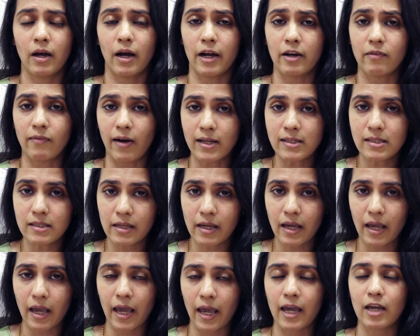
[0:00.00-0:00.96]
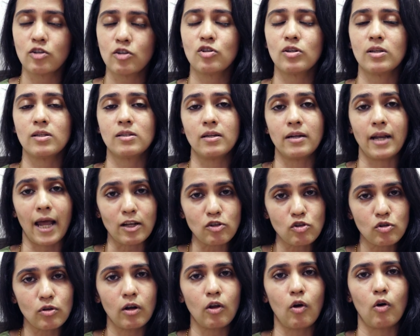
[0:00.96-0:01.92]
Advancing age is a
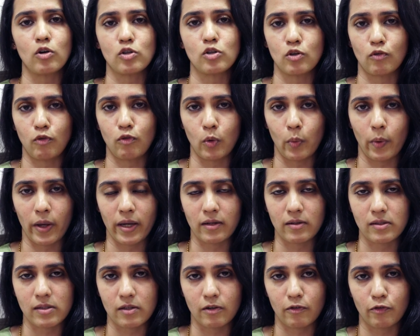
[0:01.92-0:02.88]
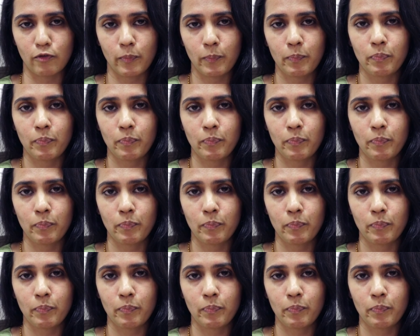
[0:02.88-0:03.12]
natural cause of low egg reserve.